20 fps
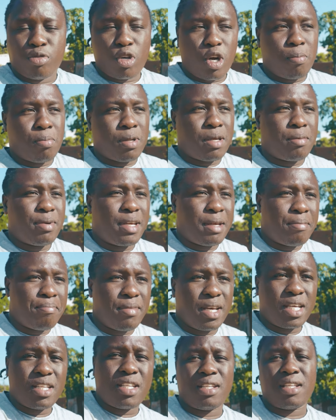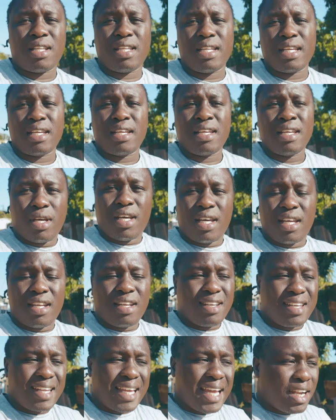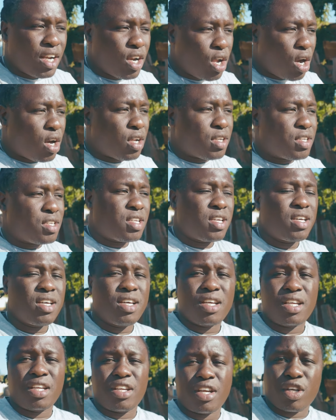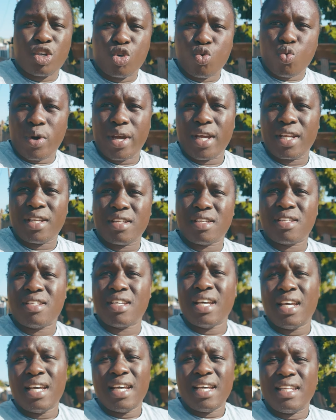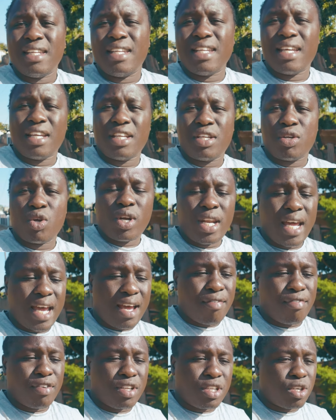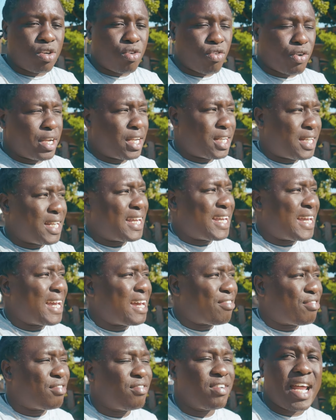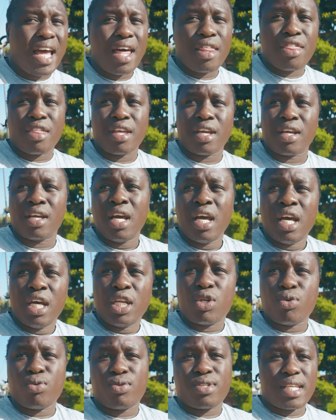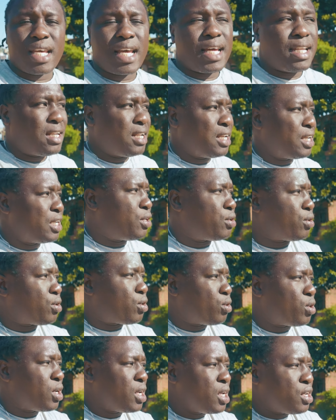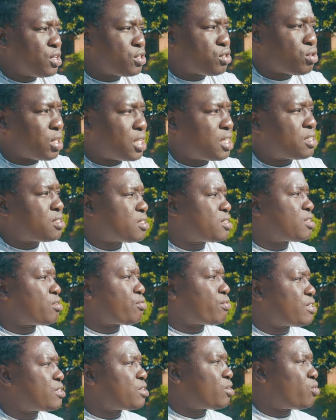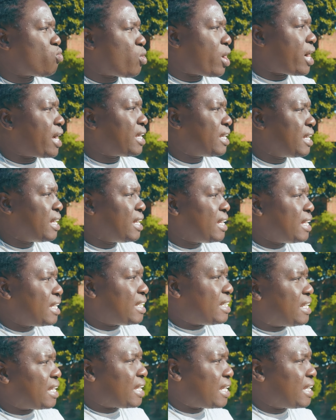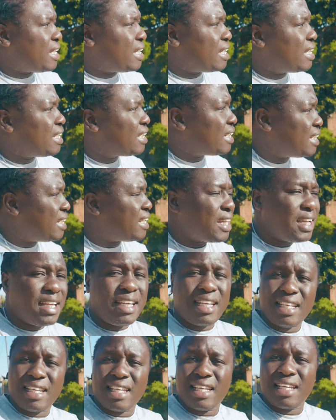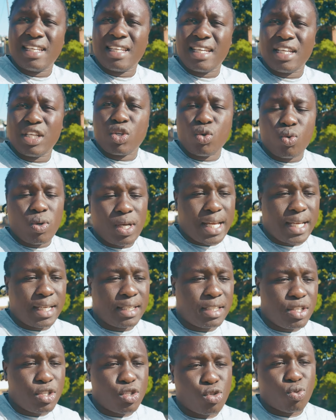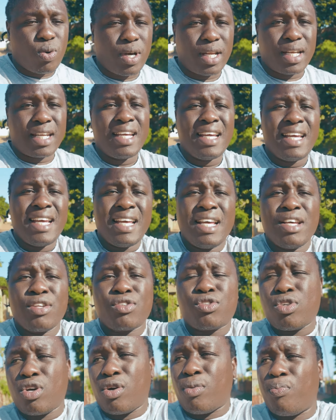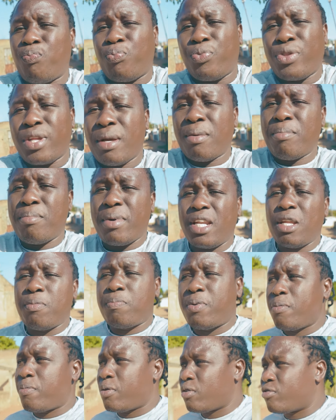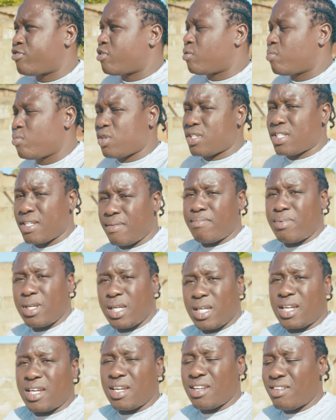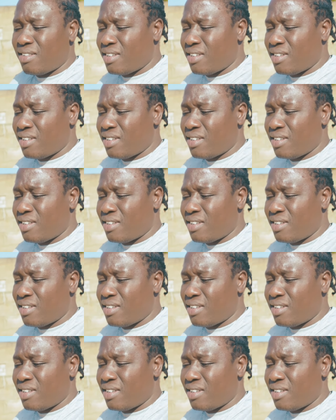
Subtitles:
problem immediately, and they are not graduated, they don't have a degree, they have nothing to sell, So this is the reason why they do like this one. So many people from Mozambique,